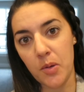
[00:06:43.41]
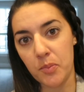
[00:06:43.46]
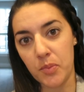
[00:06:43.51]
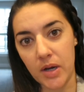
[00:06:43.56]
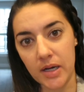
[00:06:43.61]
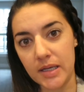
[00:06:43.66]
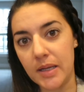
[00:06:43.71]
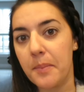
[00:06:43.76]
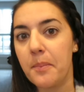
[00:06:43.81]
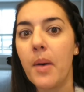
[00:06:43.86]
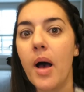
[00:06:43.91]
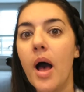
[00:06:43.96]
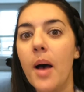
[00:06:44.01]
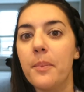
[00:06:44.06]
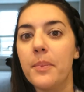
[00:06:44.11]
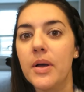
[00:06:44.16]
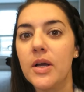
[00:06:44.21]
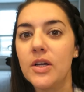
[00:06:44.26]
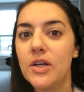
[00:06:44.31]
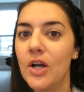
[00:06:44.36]
pregnant
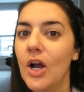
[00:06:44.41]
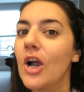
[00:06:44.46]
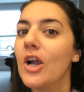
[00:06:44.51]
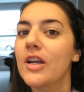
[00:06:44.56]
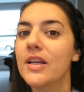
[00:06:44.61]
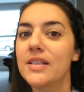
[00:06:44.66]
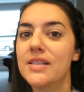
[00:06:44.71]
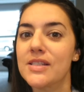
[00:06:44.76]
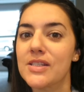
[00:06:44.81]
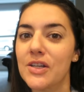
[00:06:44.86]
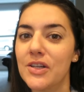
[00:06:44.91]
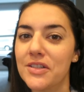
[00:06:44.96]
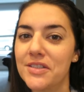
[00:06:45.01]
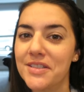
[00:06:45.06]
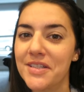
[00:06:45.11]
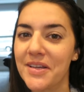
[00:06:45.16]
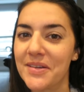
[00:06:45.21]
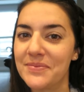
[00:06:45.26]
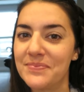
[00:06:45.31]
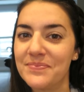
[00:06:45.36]
mom are
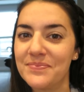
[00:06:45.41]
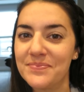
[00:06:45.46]
concerned.